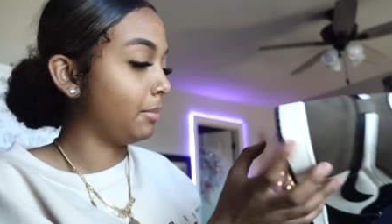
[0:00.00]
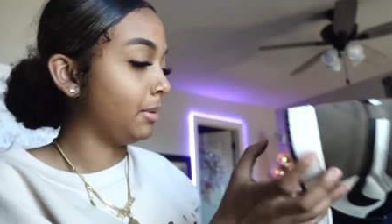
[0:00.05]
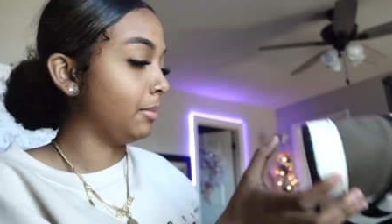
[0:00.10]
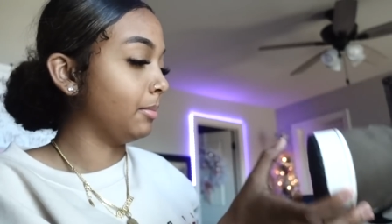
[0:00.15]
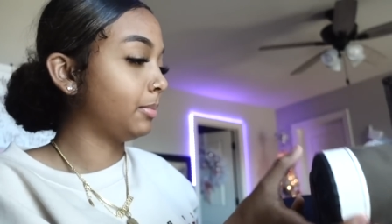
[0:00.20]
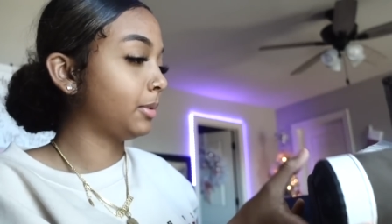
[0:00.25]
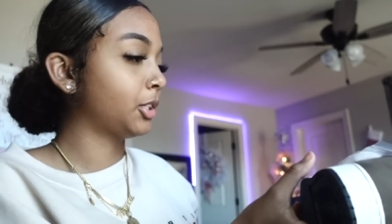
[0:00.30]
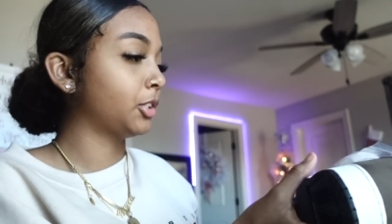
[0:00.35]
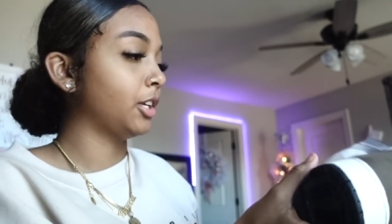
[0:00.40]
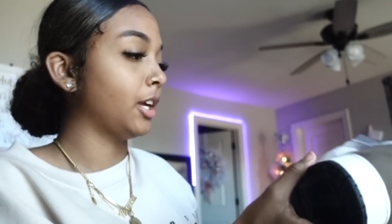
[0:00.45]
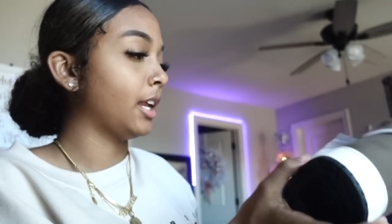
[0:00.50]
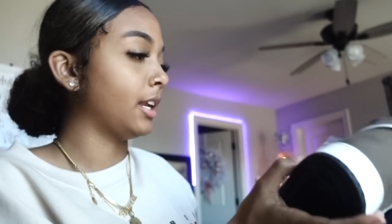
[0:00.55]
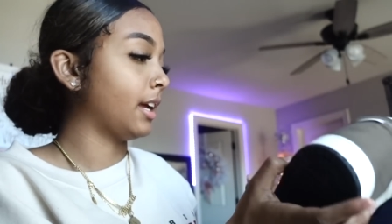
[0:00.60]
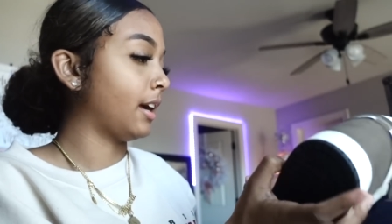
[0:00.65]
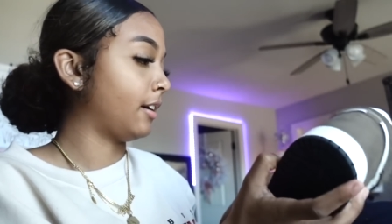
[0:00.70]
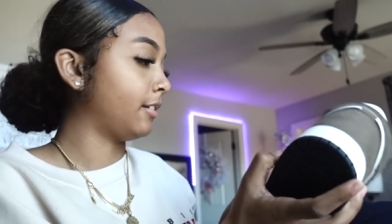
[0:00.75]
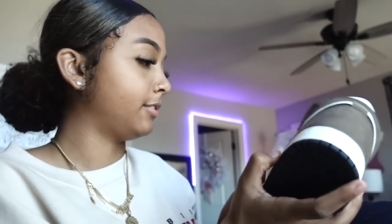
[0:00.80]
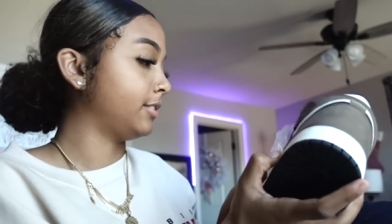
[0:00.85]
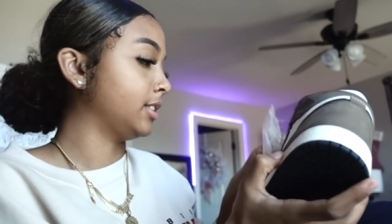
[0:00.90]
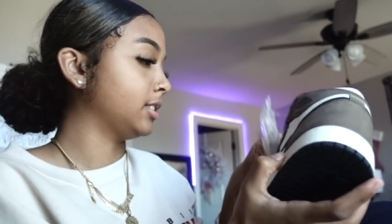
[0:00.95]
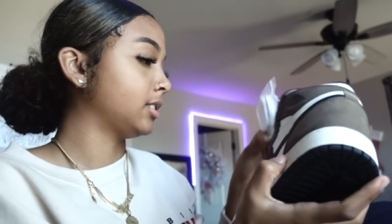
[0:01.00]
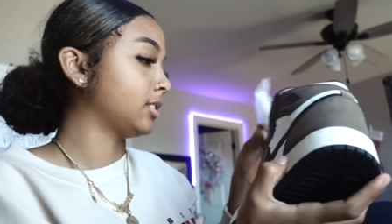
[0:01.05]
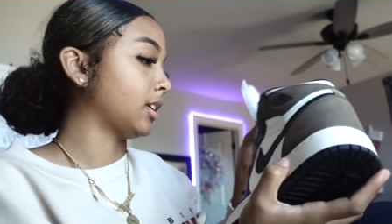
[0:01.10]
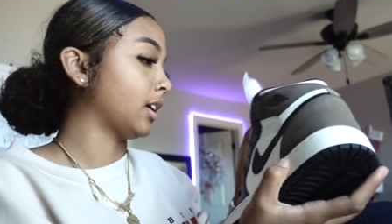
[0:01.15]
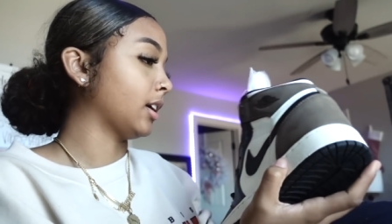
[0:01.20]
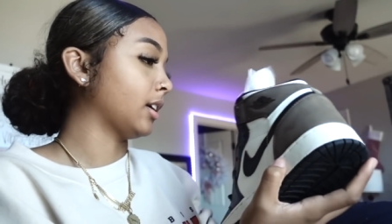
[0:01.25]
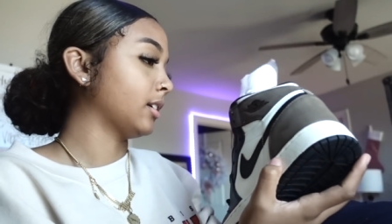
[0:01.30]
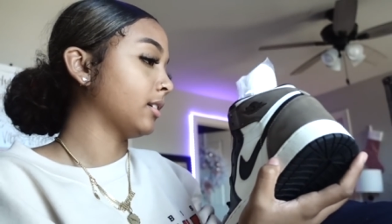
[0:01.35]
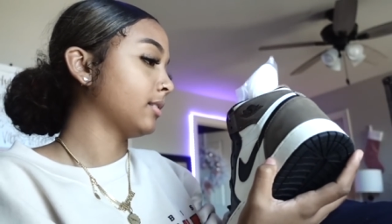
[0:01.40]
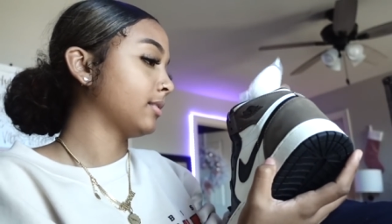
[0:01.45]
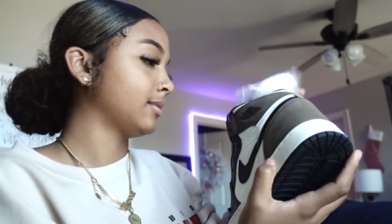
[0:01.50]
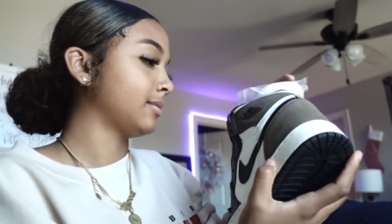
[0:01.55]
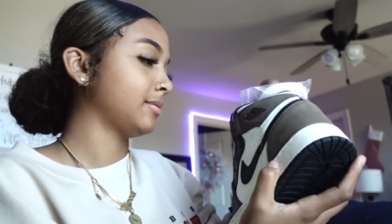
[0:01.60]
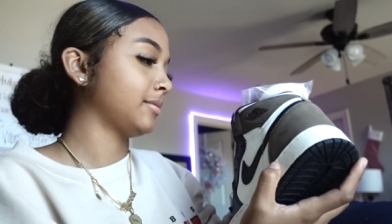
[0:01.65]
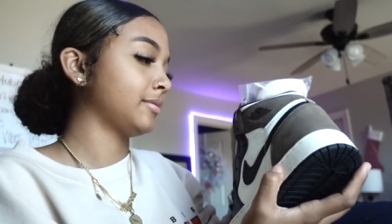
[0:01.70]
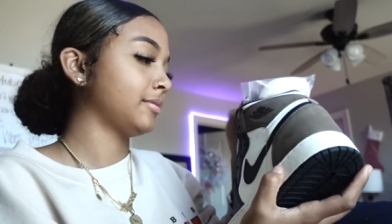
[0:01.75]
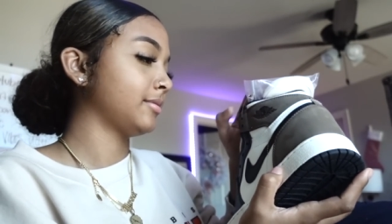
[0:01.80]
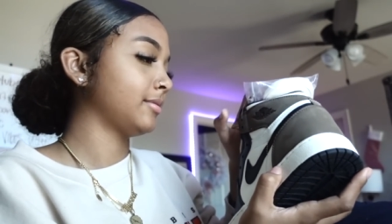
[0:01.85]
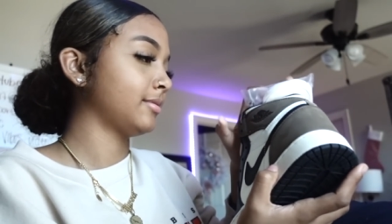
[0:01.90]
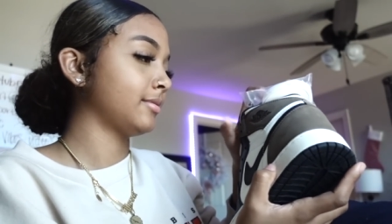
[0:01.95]
be creating outfits like
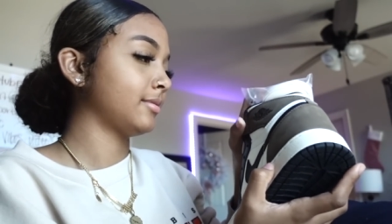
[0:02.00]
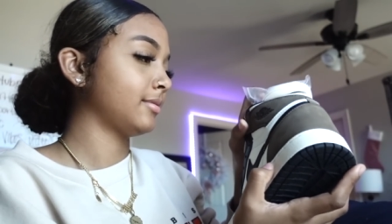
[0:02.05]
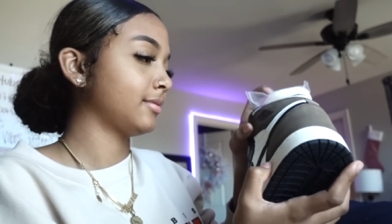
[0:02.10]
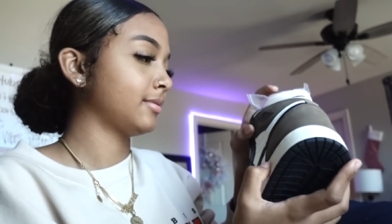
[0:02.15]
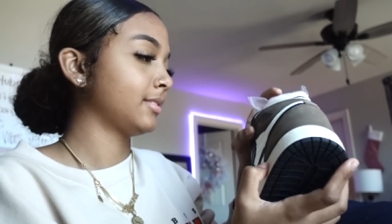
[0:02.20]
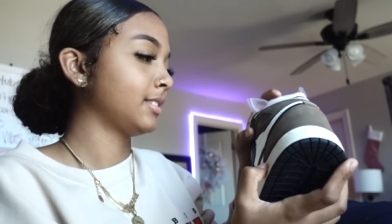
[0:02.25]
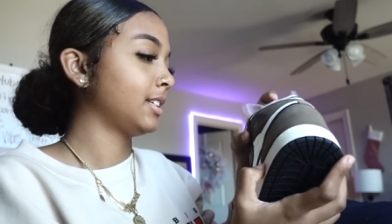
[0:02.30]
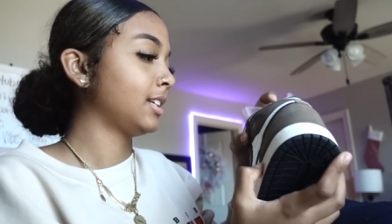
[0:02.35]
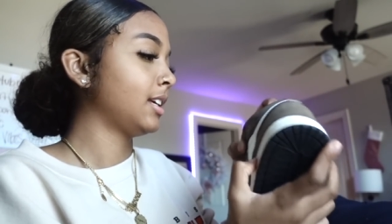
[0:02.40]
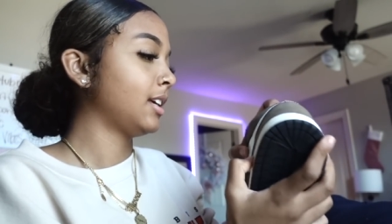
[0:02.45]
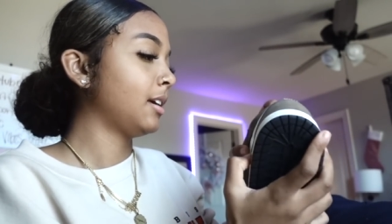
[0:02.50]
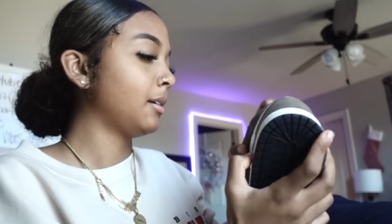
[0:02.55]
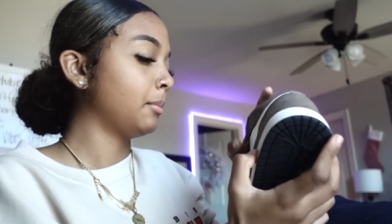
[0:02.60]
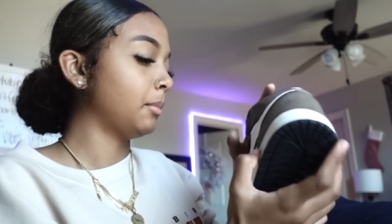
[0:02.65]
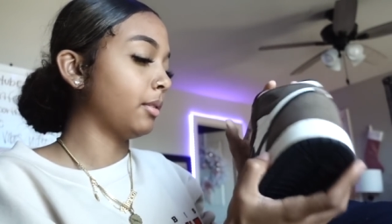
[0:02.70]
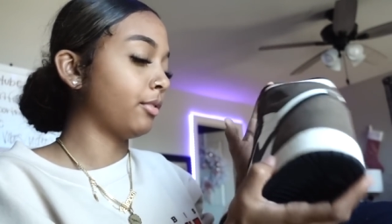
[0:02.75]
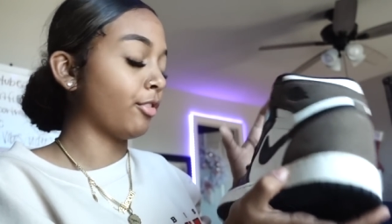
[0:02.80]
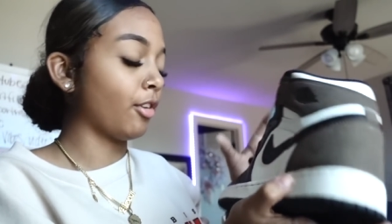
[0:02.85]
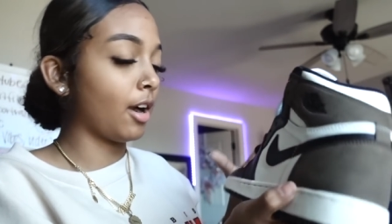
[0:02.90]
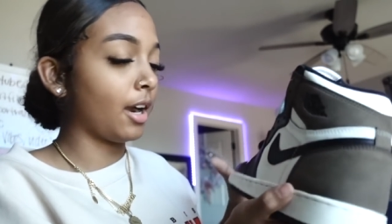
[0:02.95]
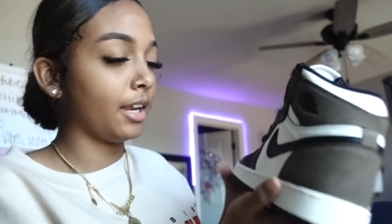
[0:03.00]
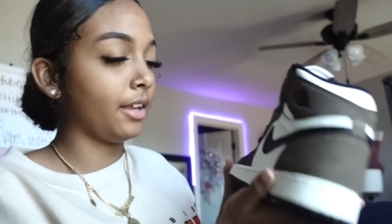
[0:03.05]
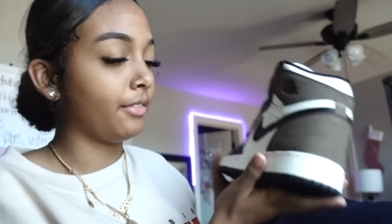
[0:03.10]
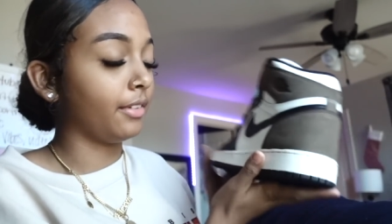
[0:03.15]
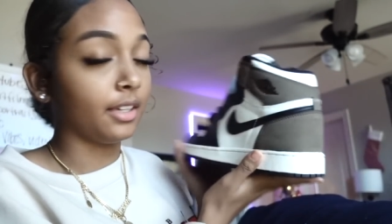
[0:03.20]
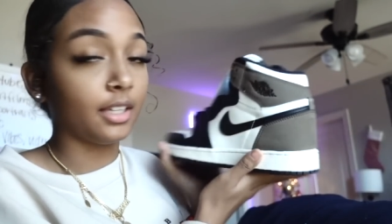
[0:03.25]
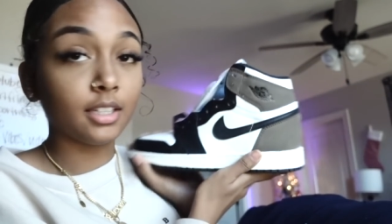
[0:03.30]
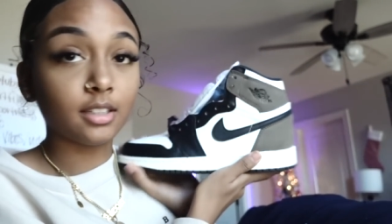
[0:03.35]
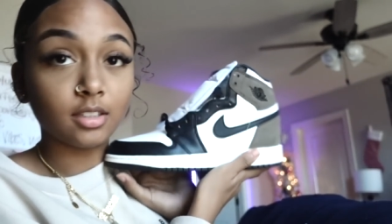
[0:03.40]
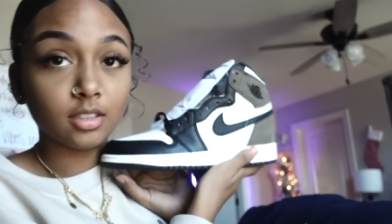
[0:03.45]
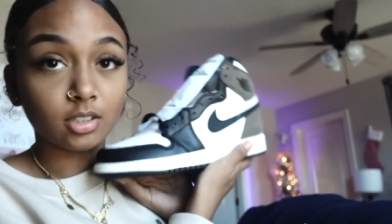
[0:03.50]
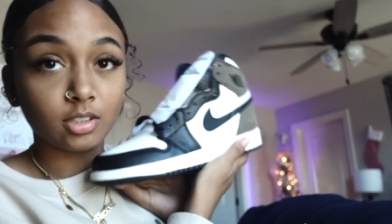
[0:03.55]
before I even get the